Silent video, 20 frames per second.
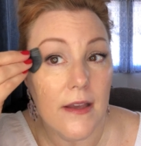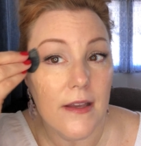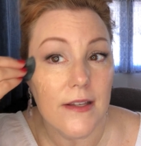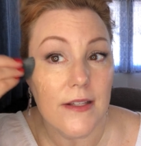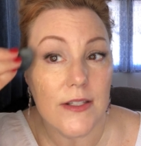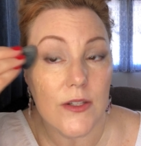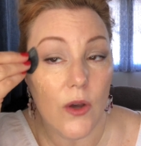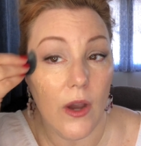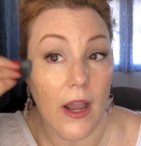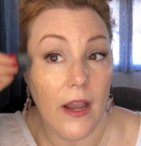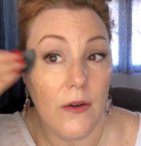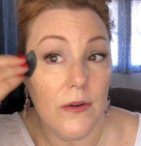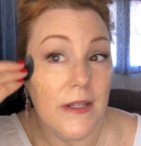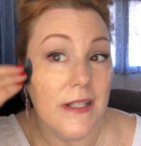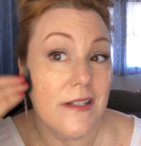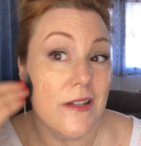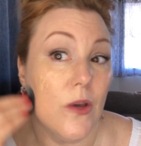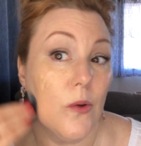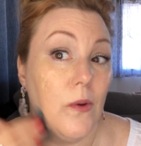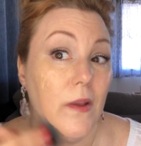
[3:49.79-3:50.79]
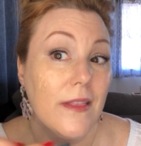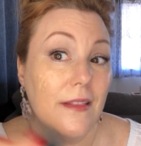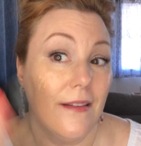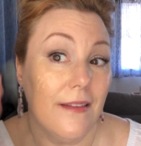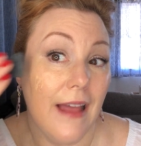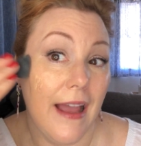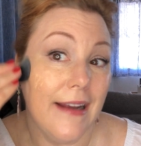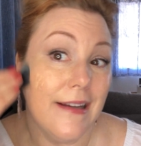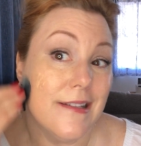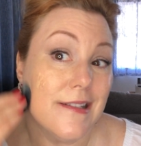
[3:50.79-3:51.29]
So I always go with the
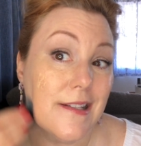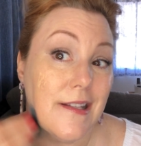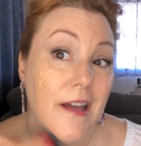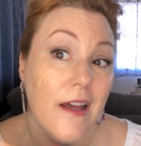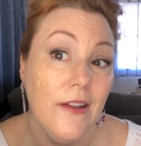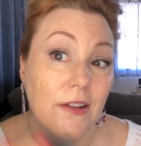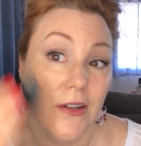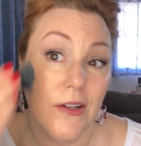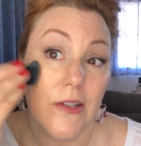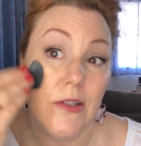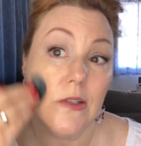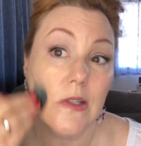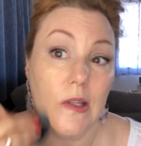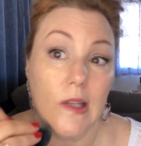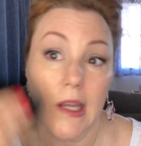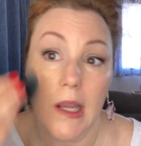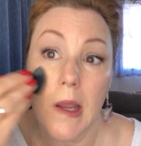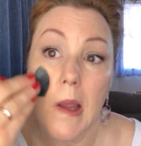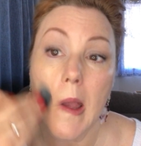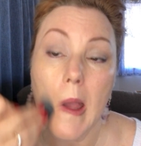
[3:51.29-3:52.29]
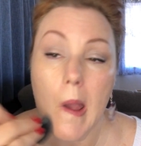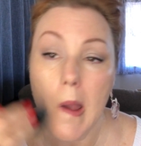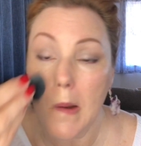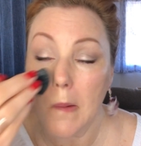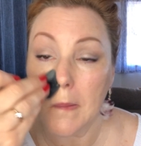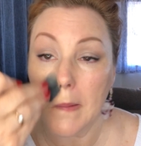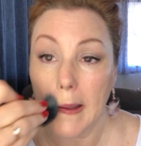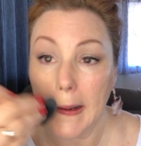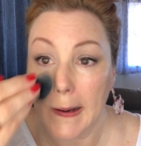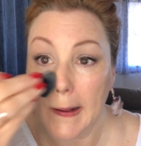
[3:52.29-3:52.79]
lightest color usually.
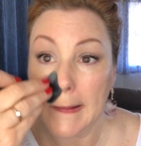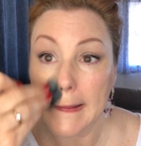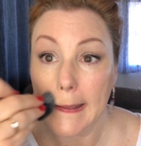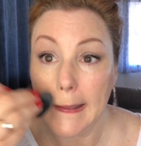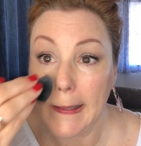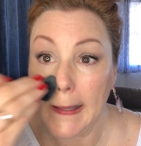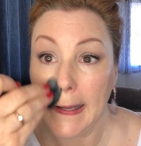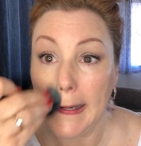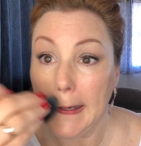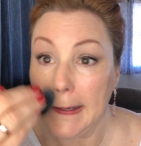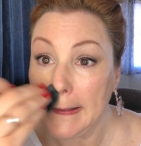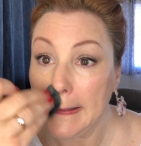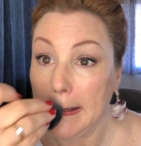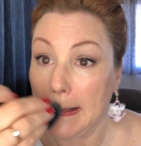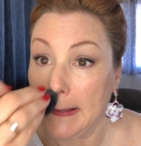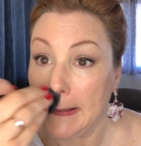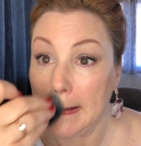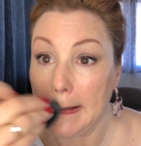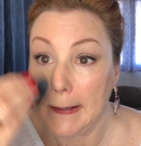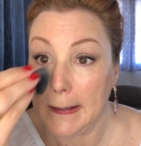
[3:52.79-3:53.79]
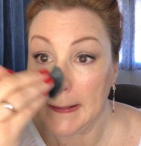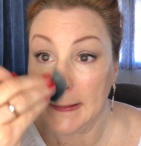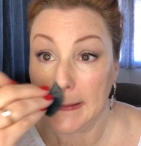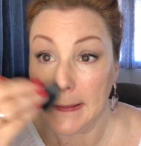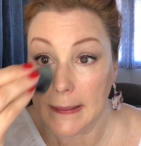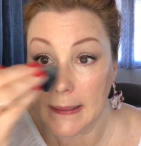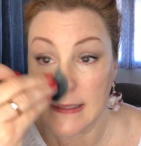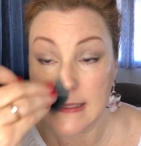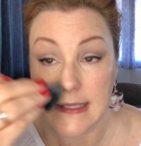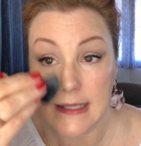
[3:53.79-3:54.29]
Well, I got the lightest color in
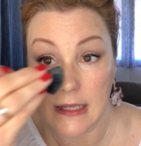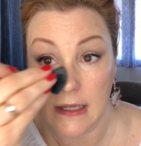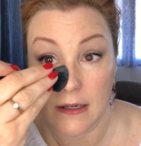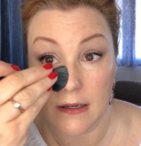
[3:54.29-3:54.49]
this,